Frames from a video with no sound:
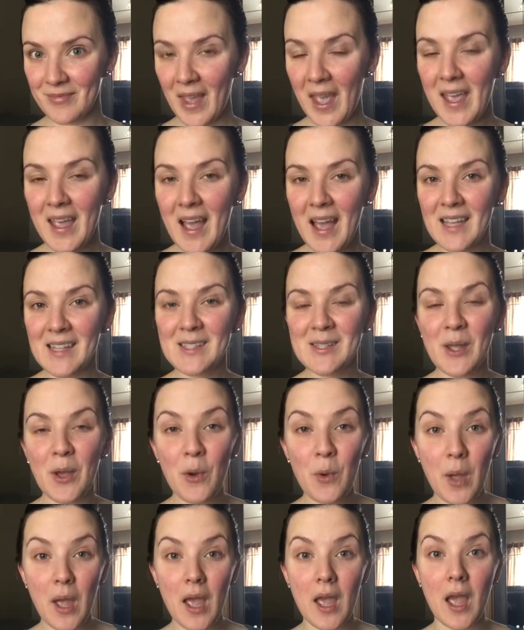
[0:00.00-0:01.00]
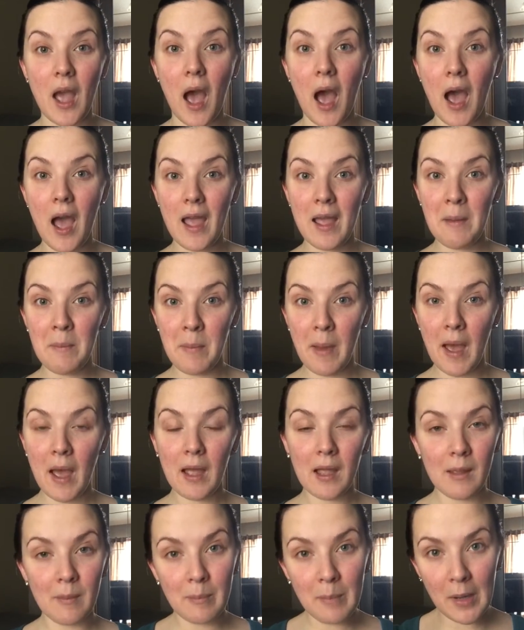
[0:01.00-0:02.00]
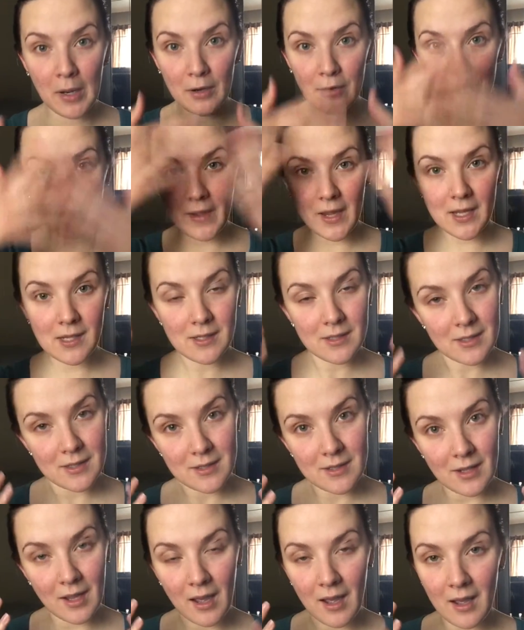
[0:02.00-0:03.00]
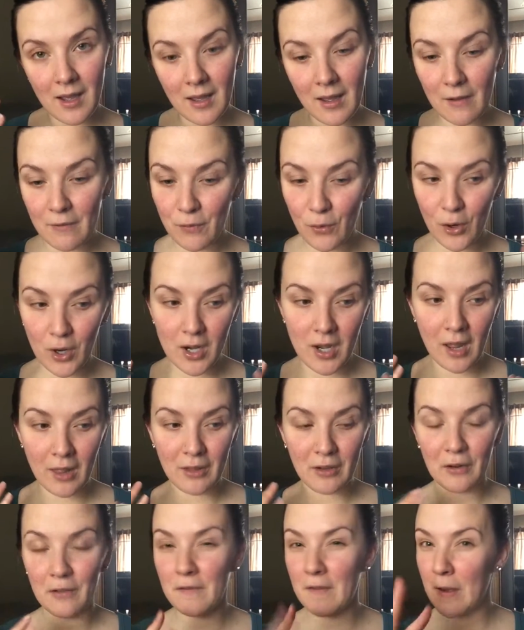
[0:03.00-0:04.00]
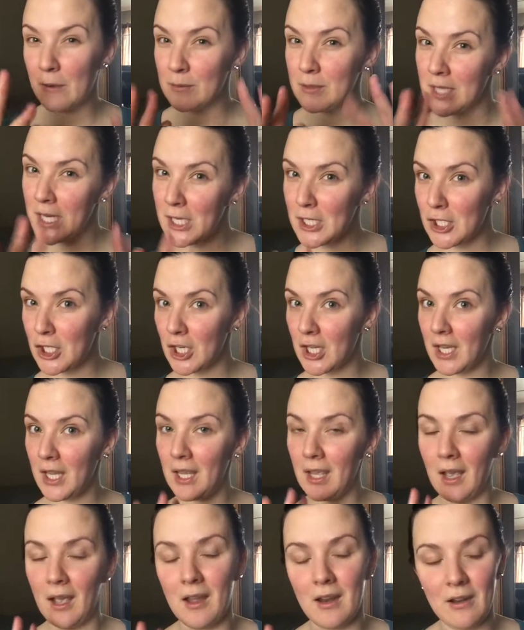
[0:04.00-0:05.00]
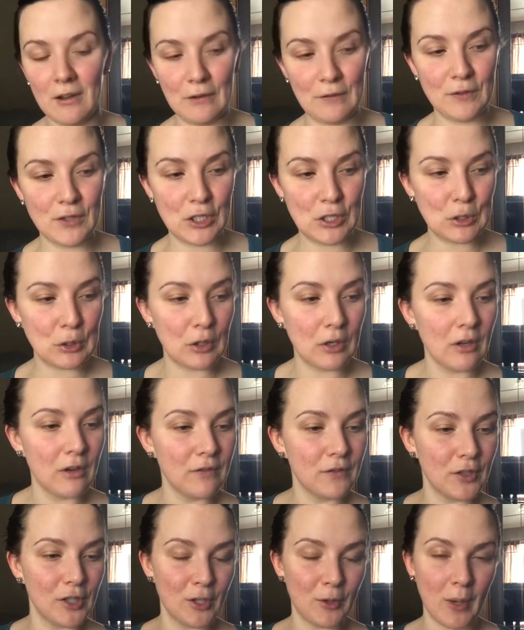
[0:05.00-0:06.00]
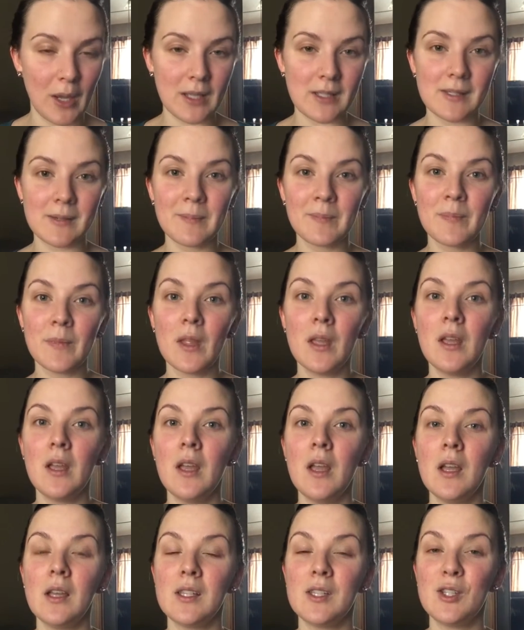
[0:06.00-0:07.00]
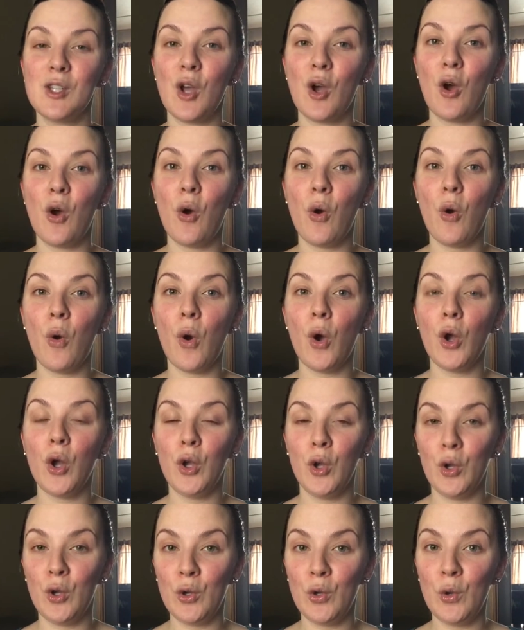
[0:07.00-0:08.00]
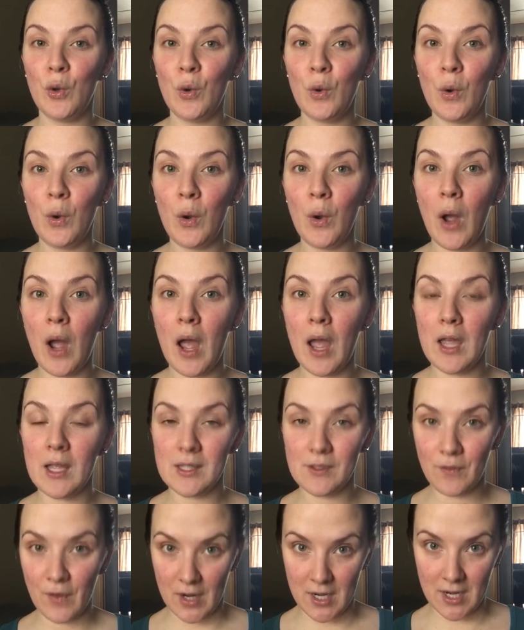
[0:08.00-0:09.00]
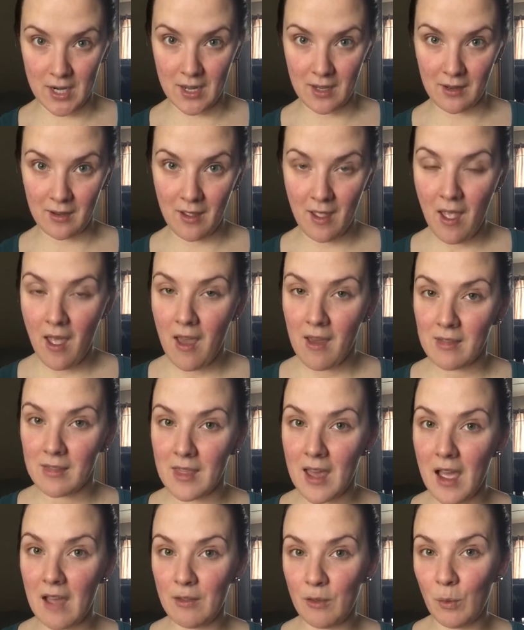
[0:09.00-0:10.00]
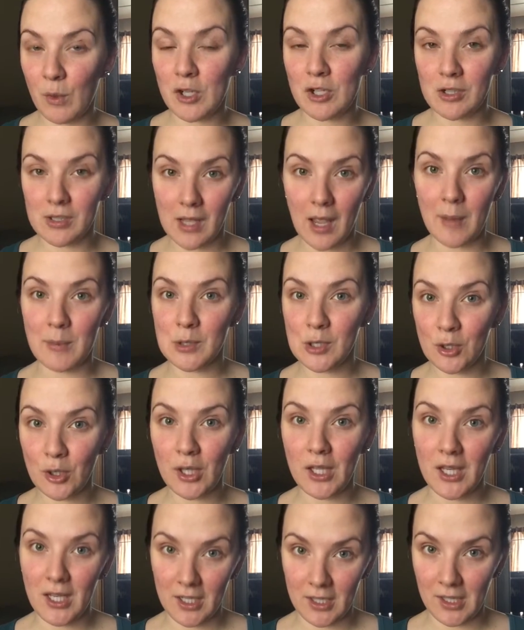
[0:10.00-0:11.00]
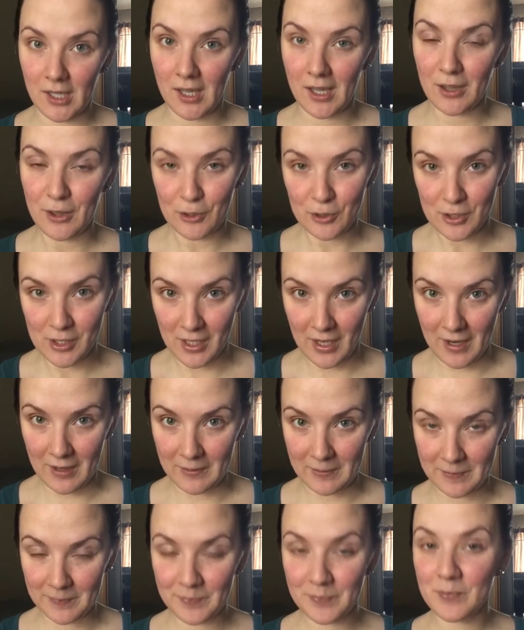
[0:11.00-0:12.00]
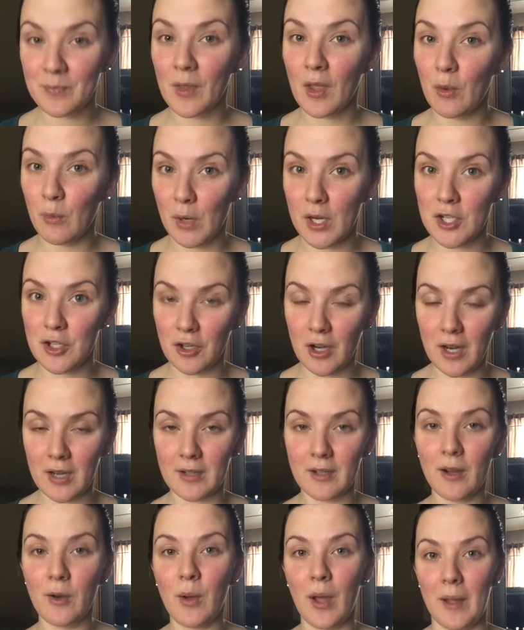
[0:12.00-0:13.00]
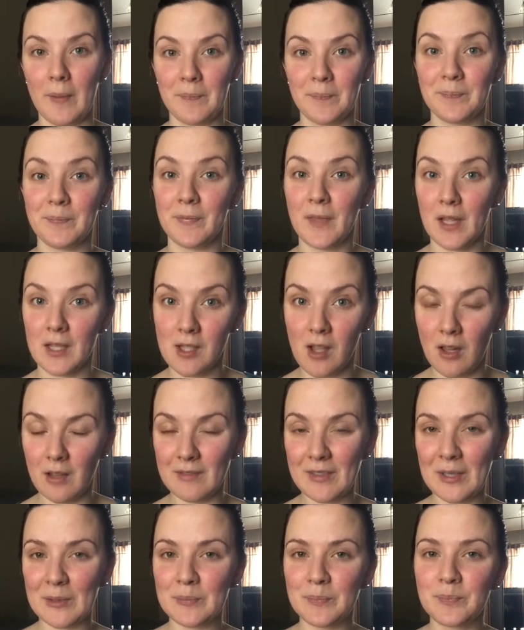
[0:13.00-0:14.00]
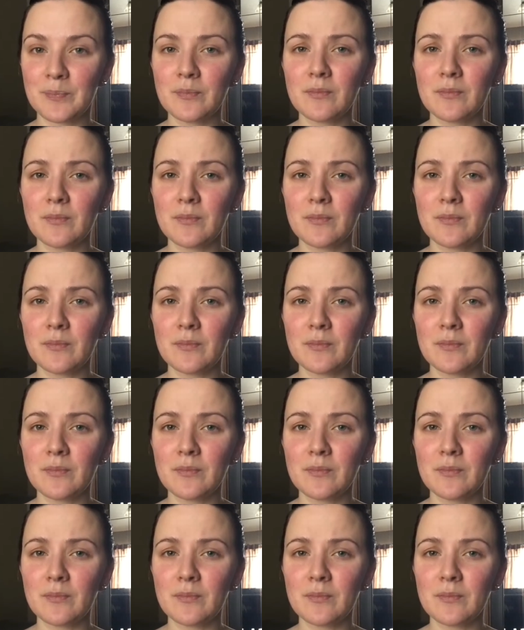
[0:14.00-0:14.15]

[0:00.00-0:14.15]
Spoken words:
Hey guys, okay, I am back barefaced for another foundation-y kind of tutorial for you guys. So who is finding that the winter's absolutely killing their skin? Raise your hand. Okay, that's all of you.